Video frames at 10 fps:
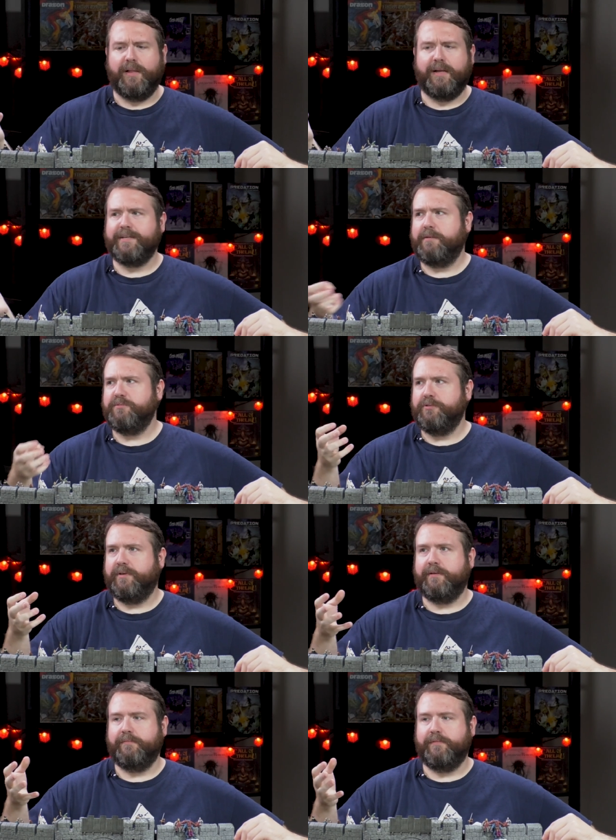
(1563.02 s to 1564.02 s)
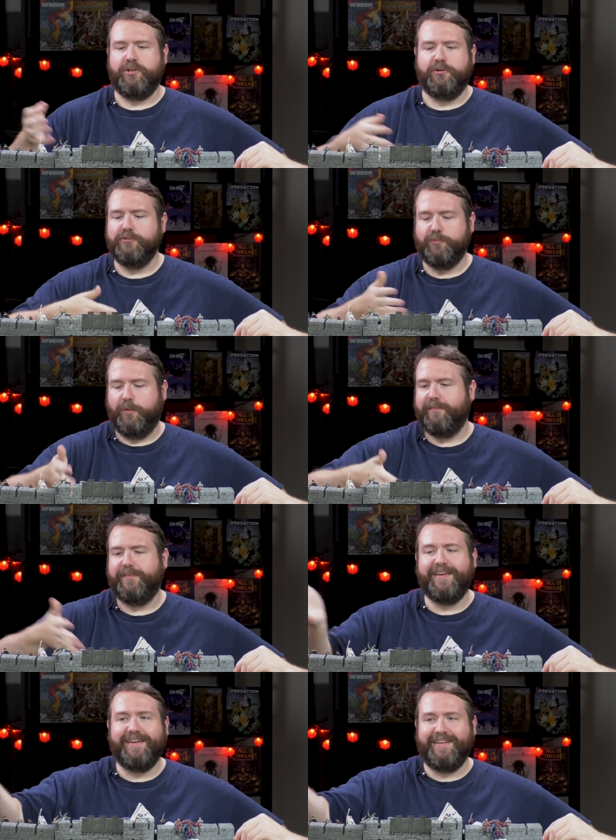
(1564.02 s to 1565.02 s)
know, a lot of times you can use one
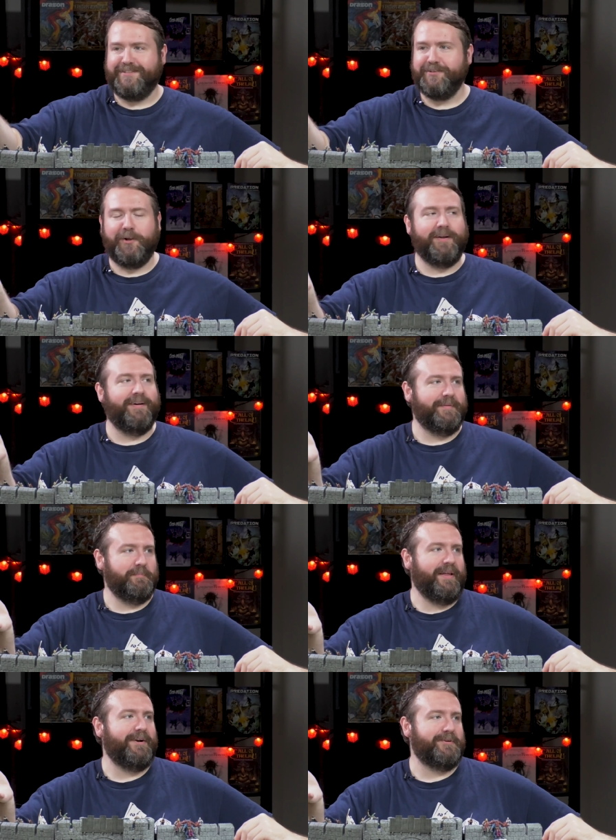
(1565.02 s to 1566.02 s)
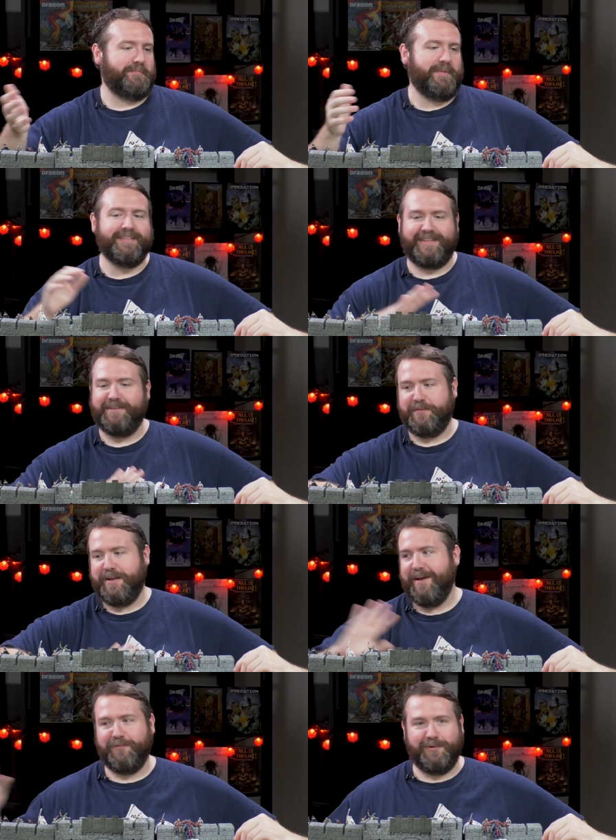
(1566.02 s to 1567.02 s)
of these on on the players, and because they've
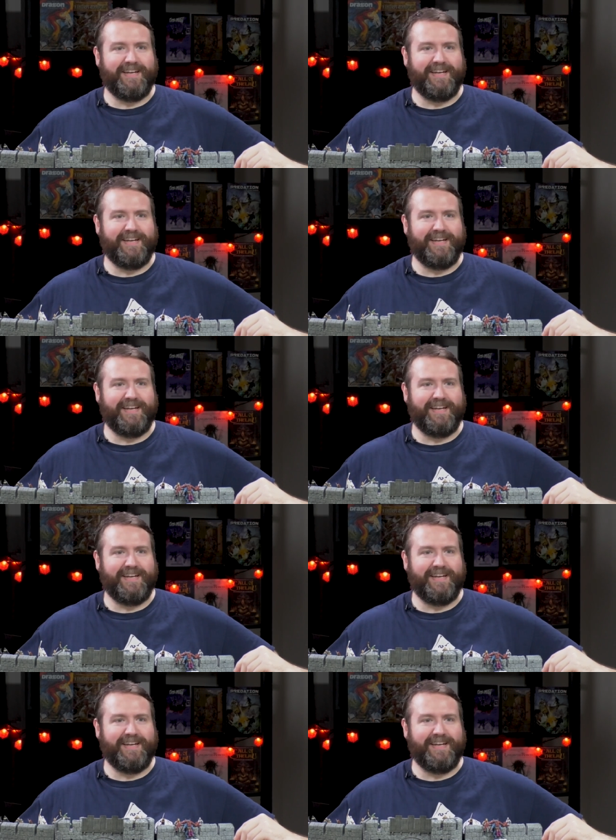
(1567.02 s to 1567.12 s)
never